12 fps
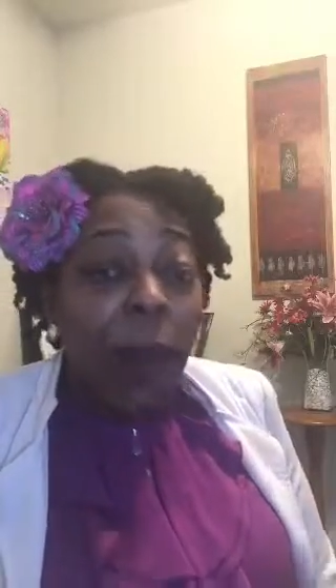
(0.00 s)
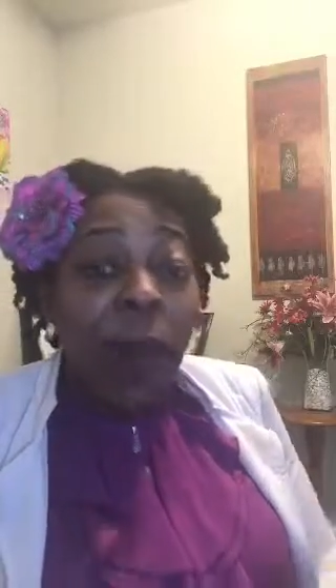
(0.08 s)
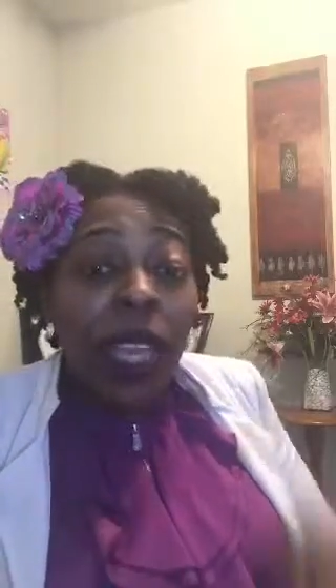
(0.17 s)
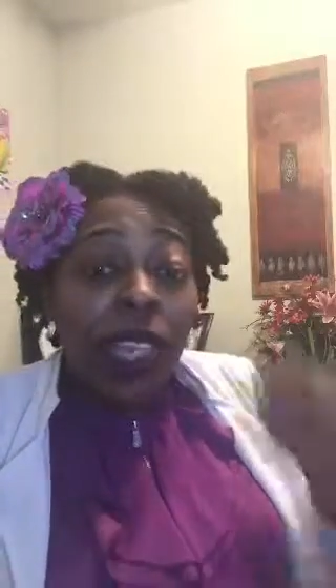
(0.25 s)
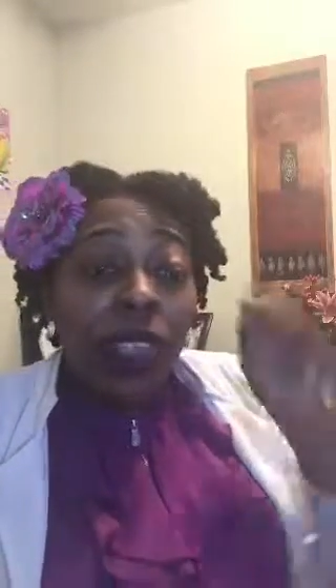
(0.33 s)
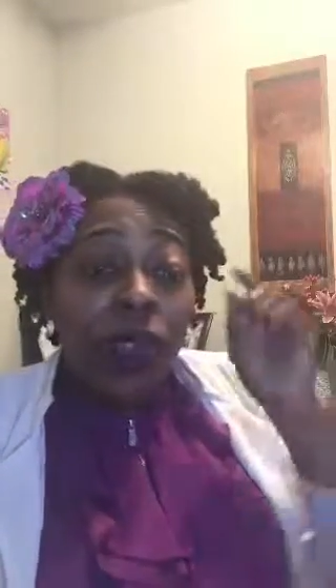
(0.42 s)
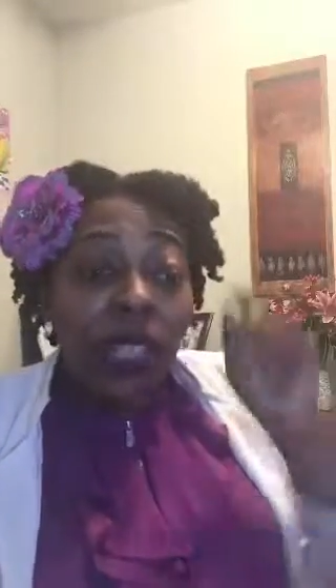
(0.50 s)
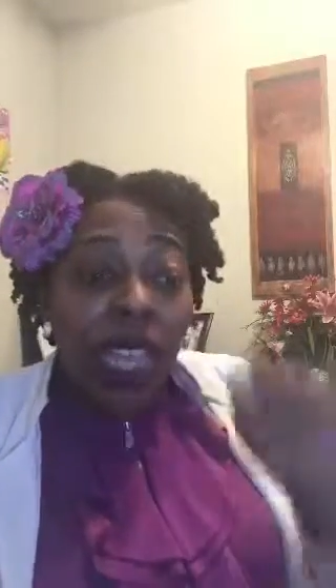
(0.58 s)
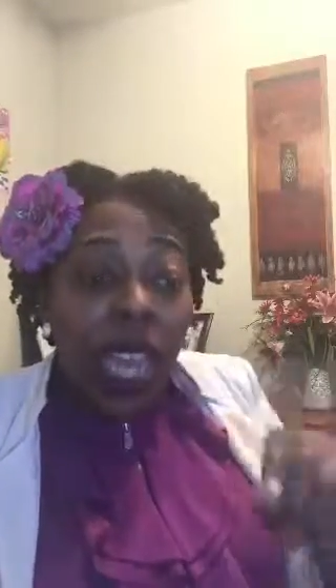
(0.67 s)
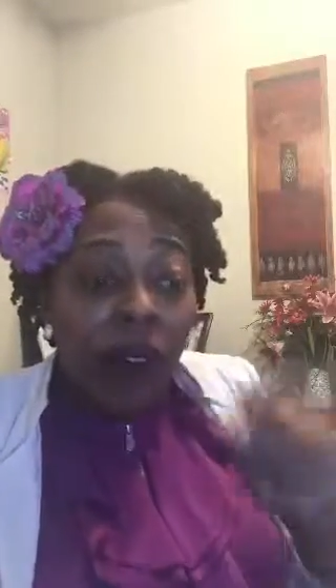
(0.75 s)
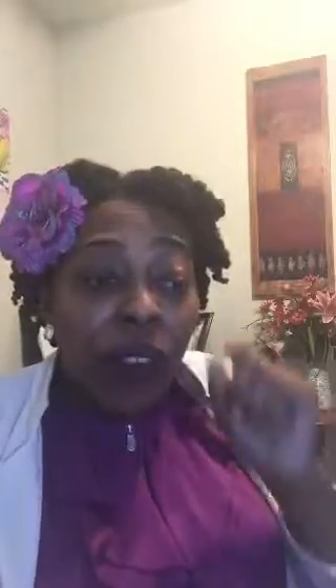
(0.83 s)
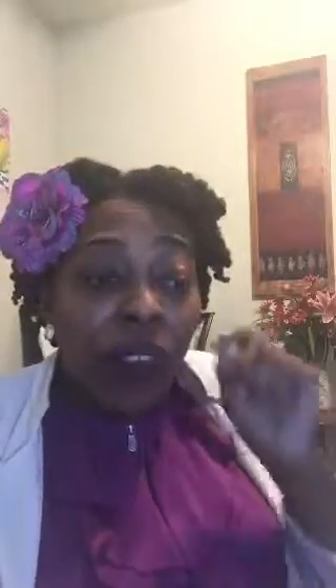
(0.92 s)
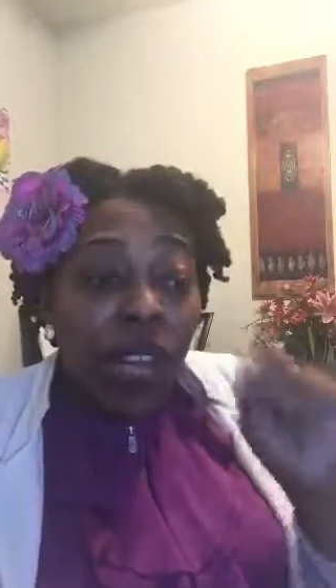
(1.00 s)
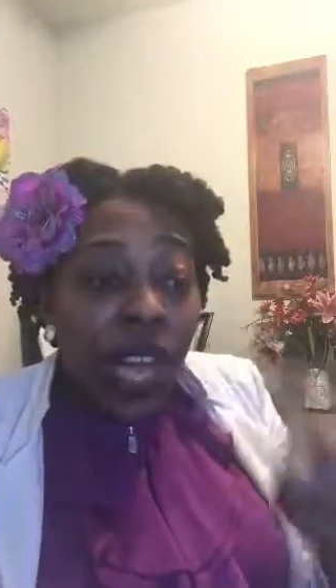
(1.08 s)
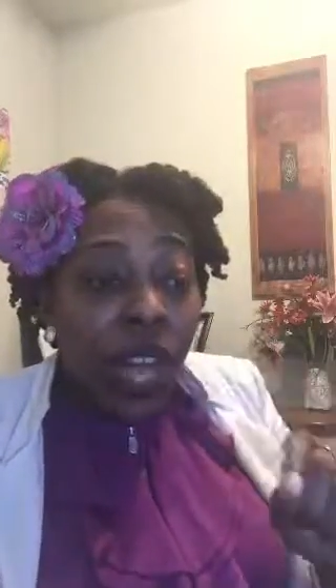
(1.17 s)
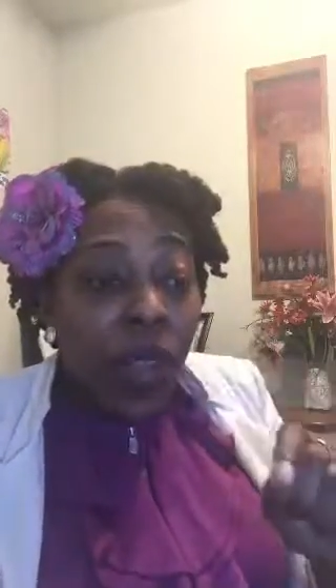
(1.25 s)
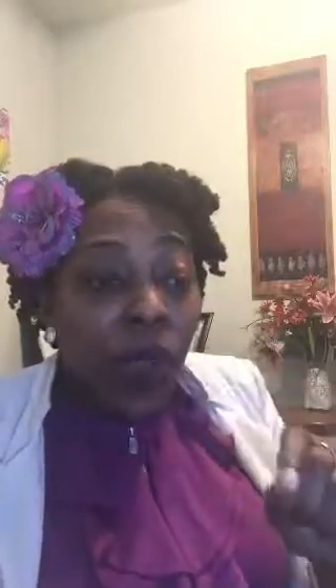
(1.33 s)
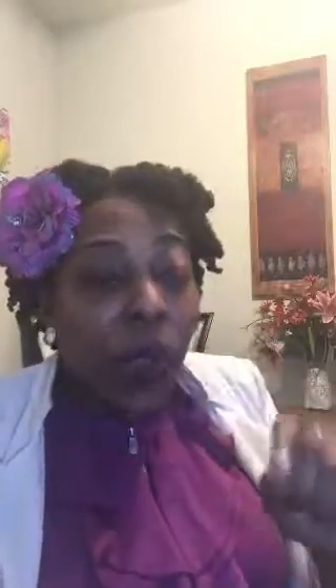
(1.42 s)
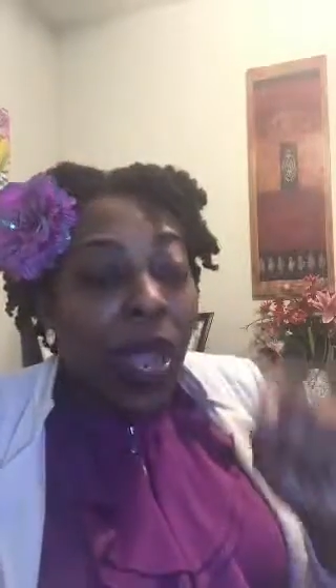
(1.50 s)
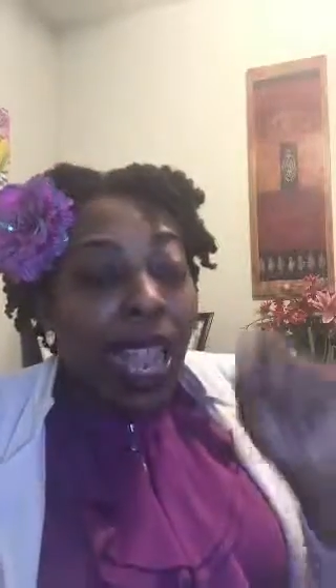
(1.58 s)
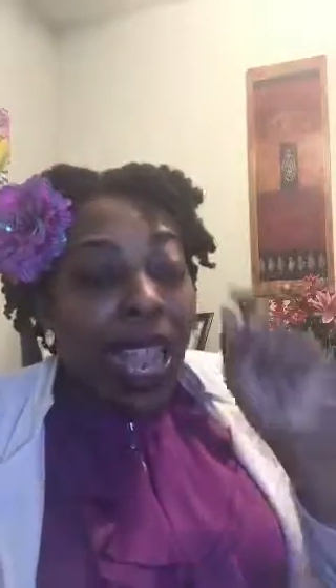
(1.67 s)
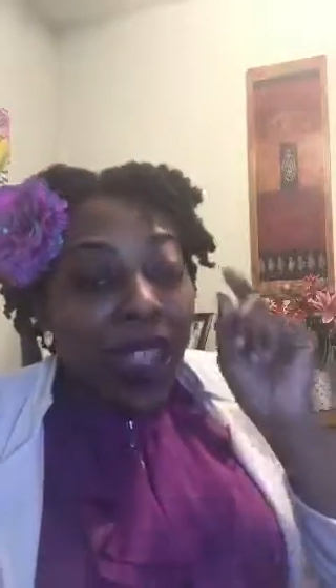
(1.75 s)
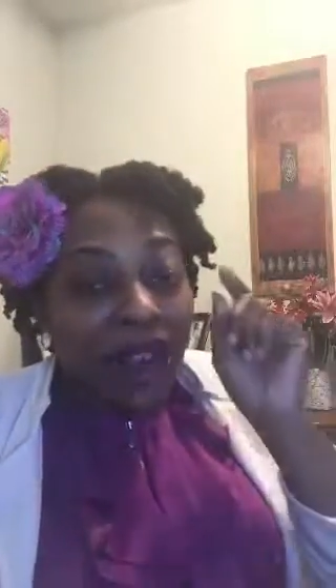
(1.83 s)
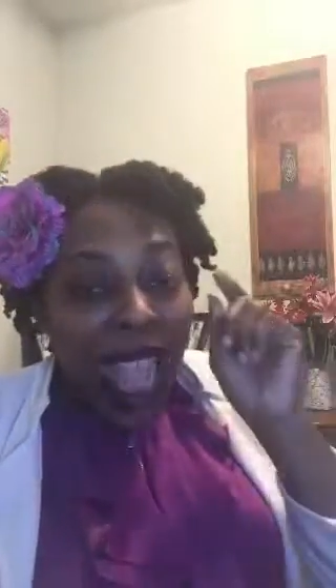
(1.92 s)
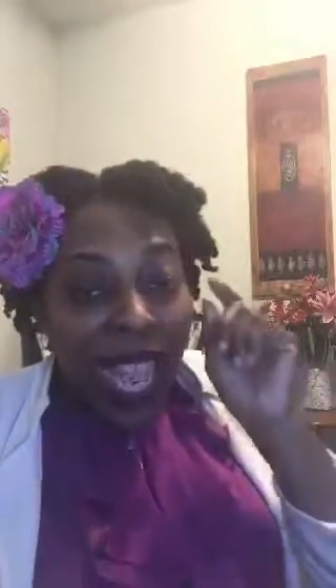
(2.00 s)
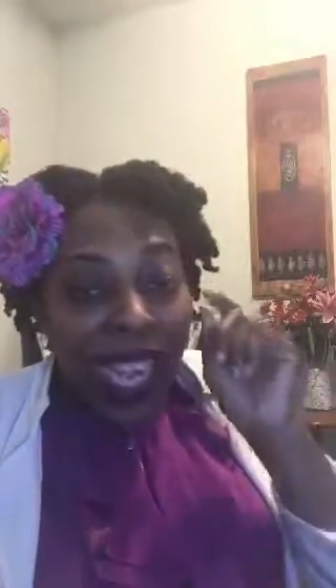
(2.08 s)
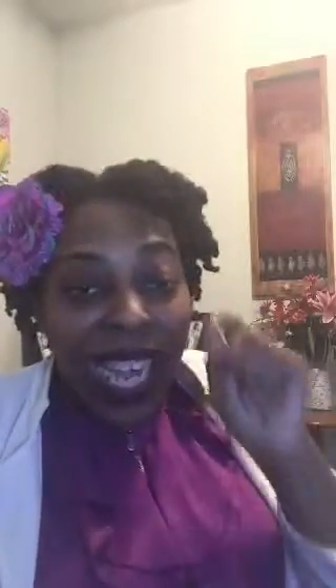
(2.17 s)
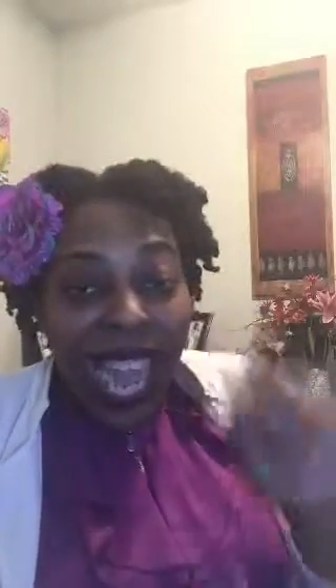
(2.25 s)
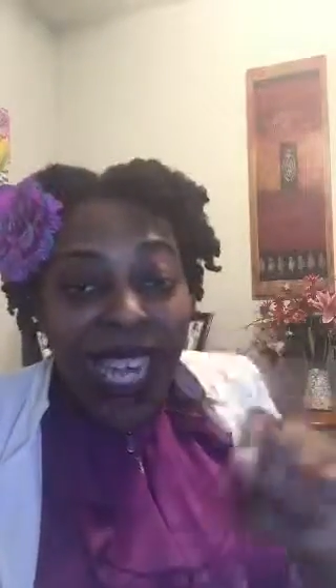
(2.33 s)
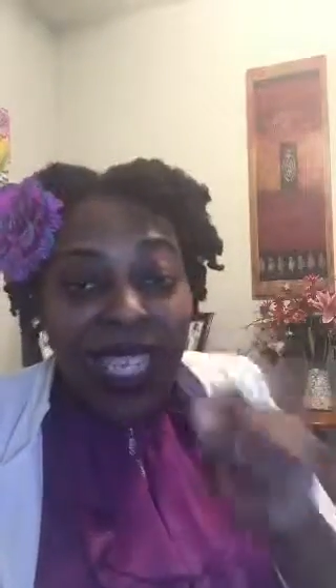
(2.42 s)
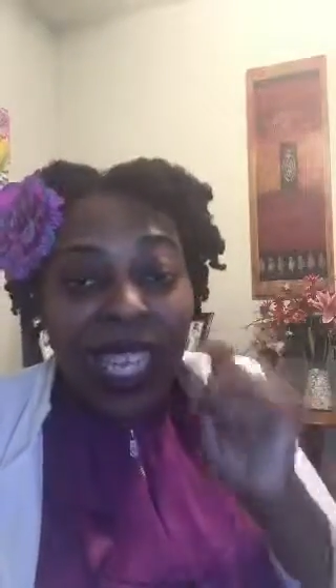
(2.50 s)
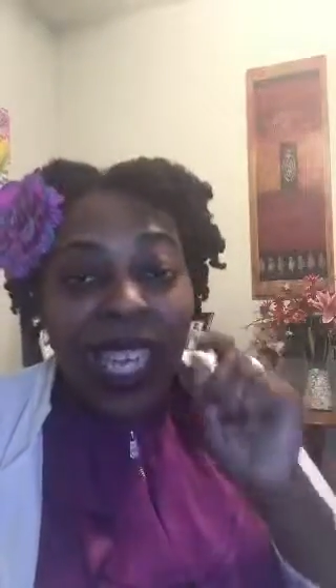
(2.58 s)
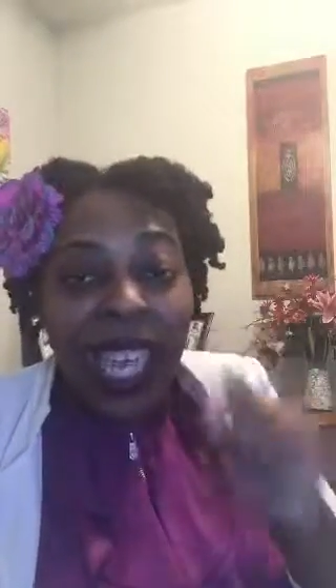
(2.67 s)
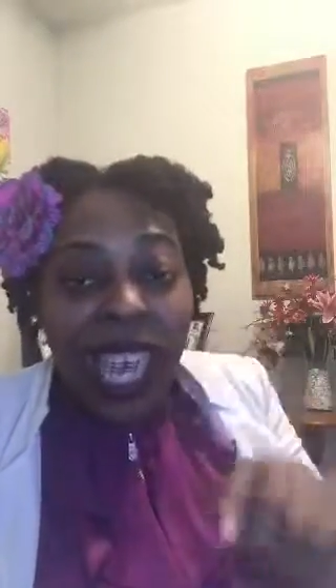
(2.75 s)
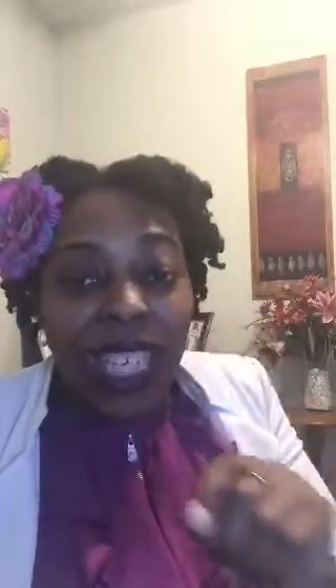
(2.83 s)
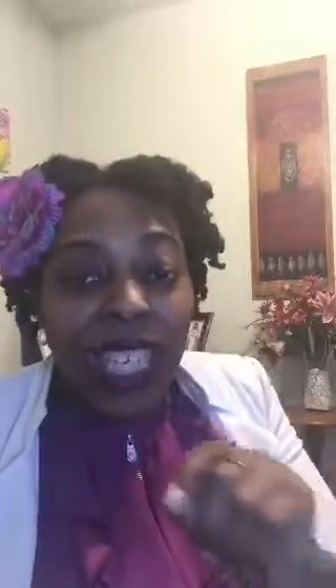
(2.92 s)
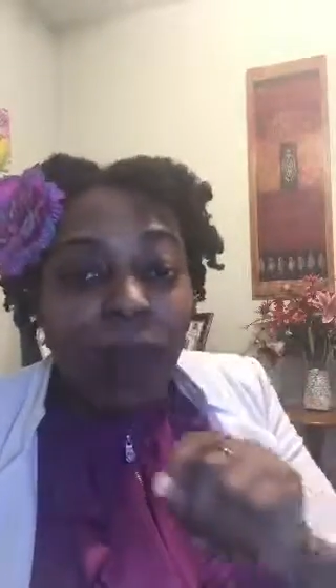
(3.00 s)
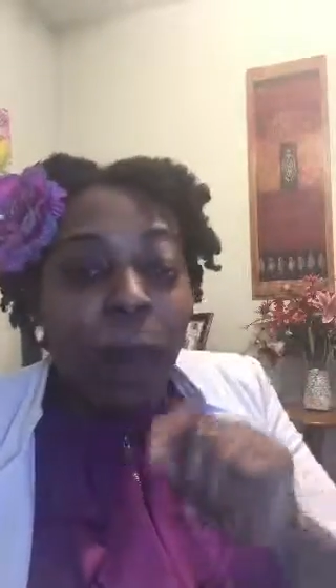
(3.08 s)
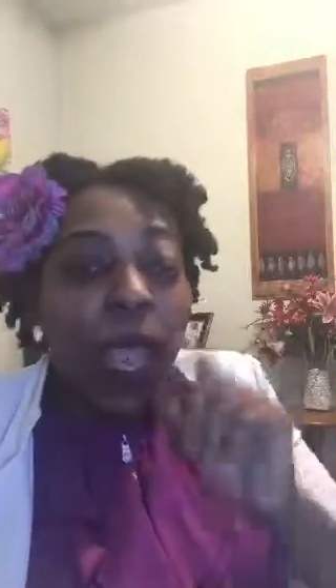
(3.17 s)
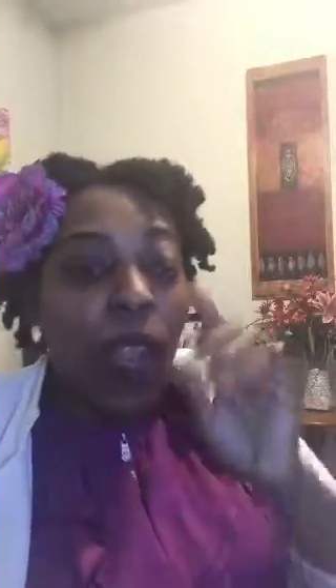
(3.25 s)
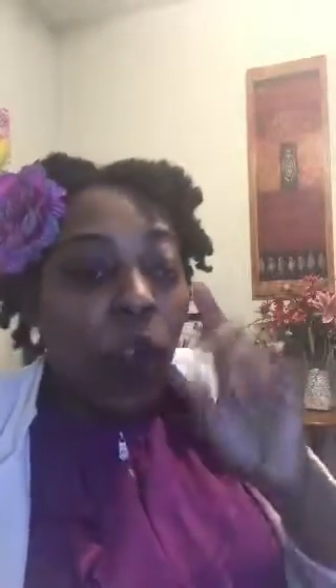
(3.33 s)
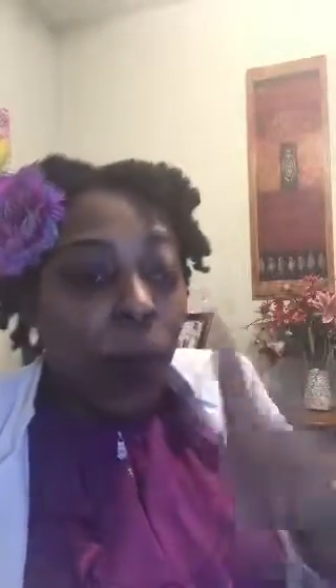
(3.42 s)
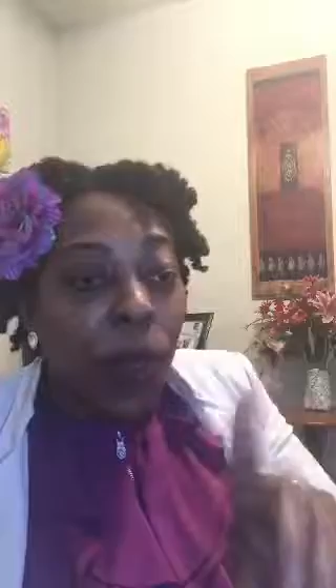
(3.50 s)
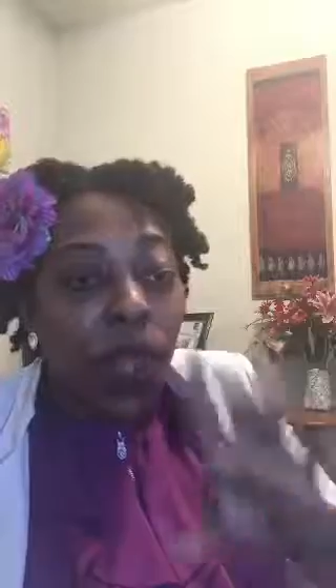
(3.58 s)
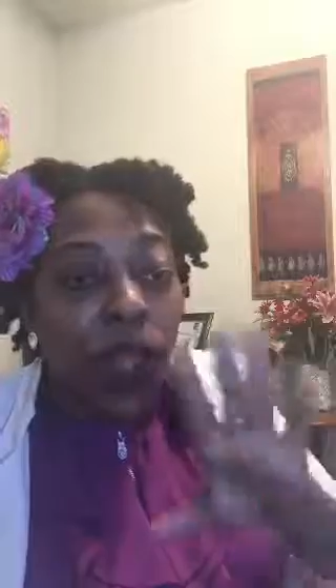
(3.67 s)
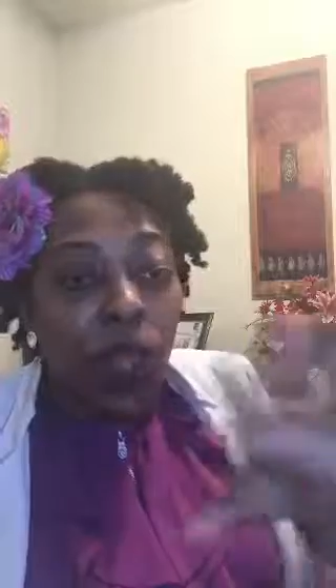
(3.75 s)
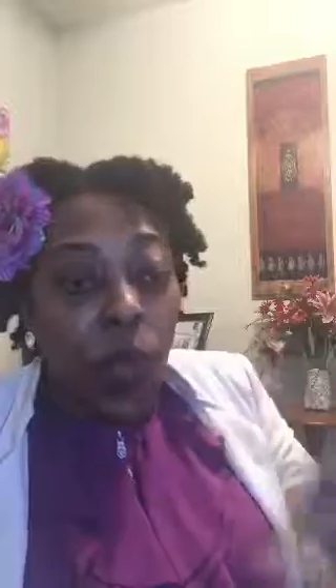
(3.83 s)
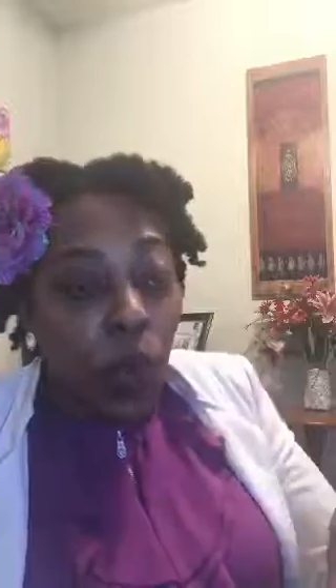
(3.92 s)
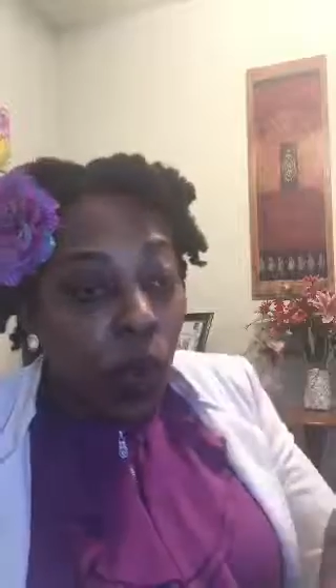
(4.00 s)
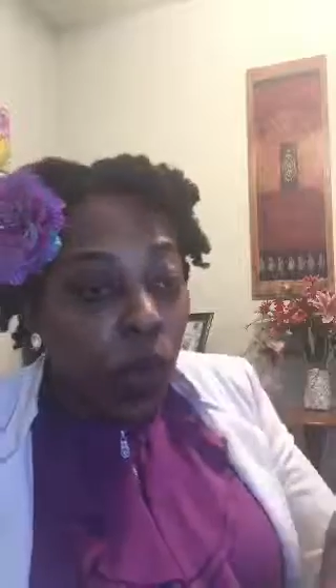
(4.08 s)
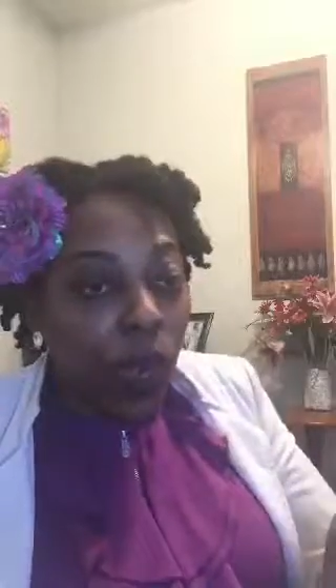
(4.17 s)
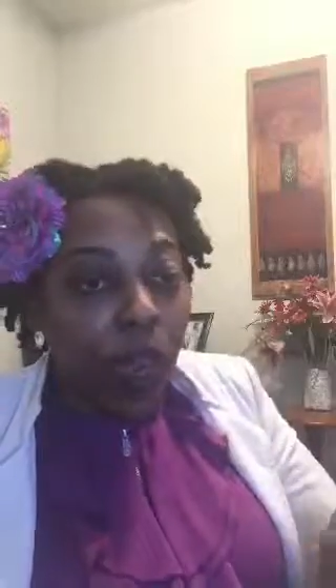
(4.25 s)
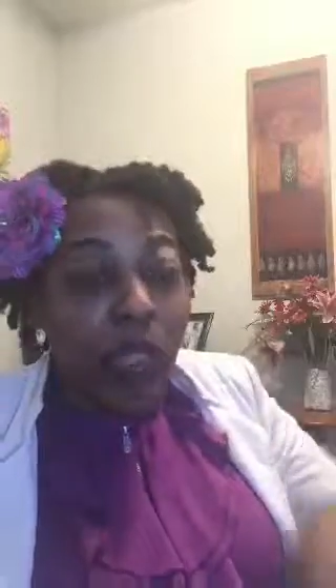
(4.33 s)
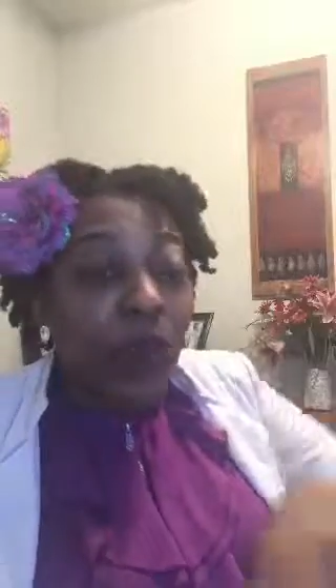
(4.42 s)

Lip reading: because you never know if that next connection may open the door